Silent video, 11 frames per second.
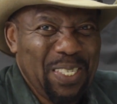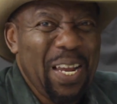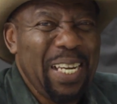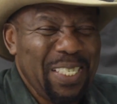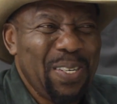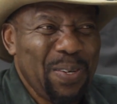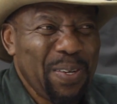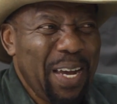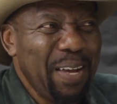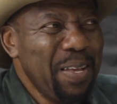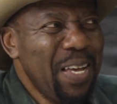So I said,
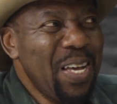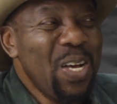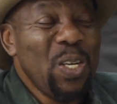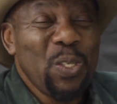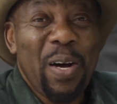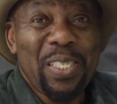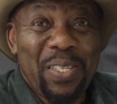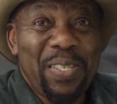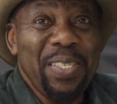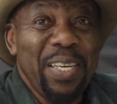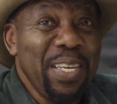okay. So I
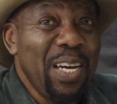turned to